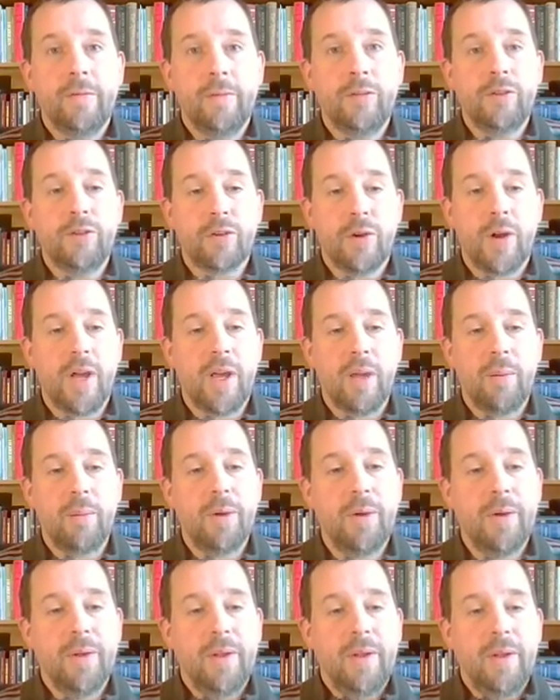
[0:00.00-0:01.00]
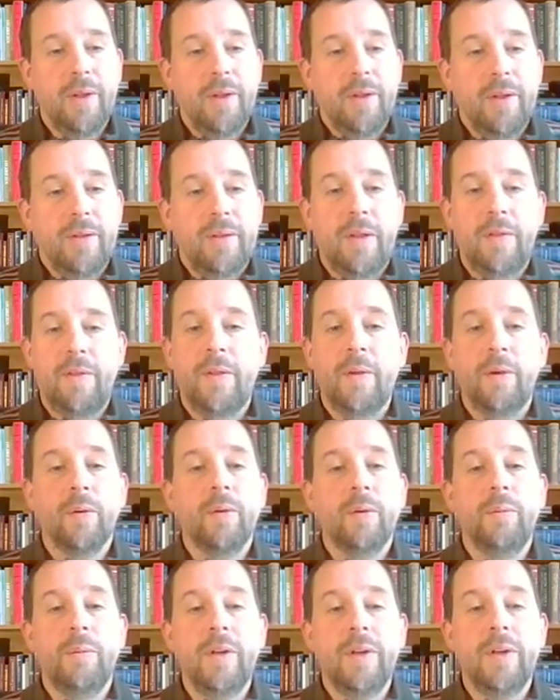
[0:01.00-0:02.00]
tribe, that there
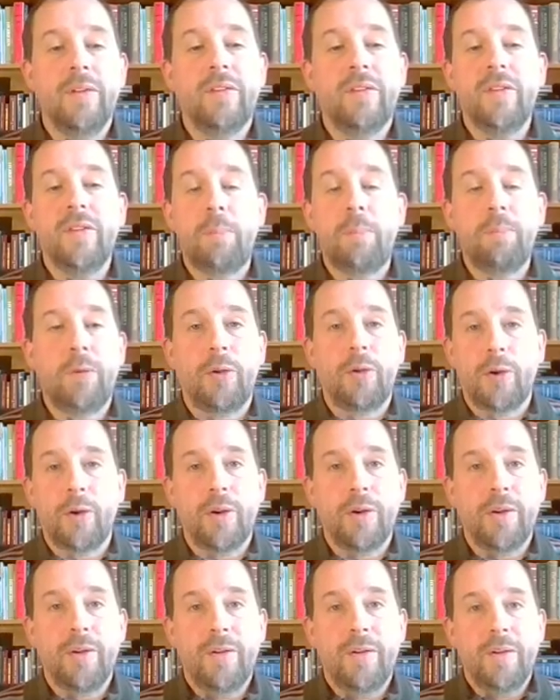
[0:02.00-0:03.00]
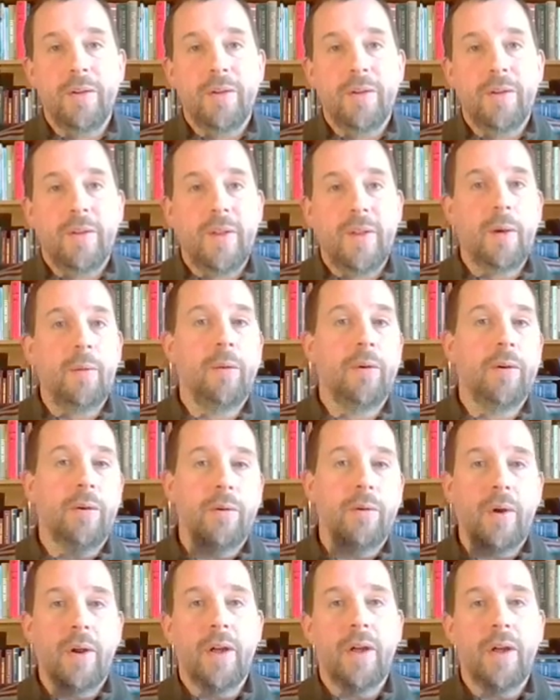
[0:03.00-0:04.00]
would be a scepter that would
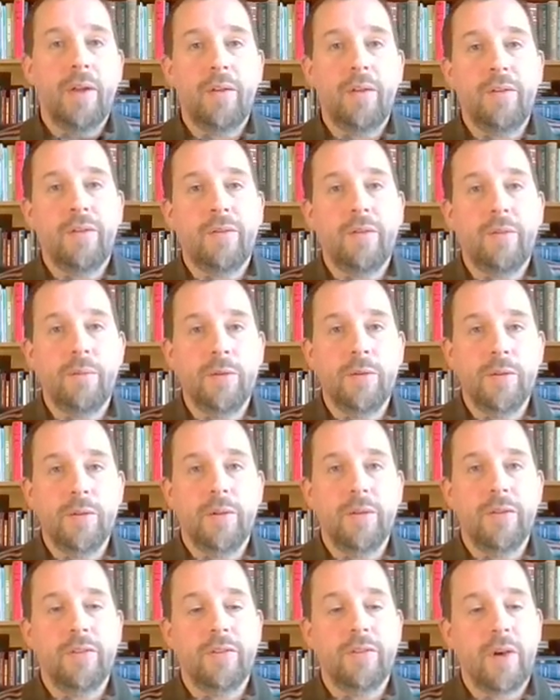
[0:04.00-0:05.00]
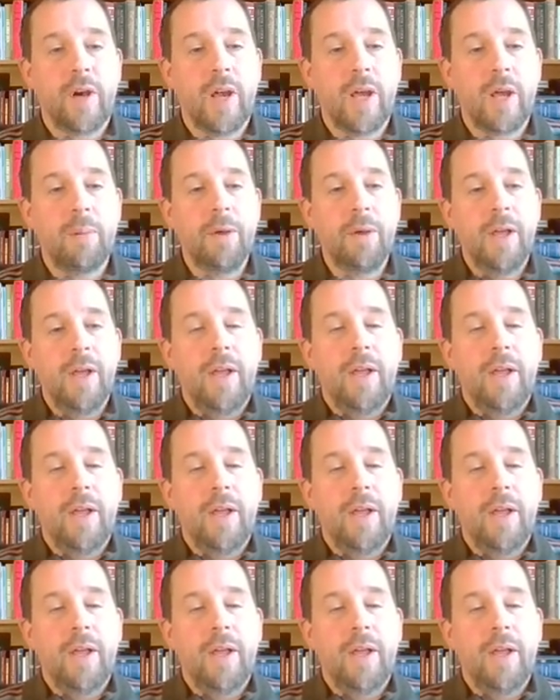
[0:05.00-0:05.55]
arise from Judah's tribe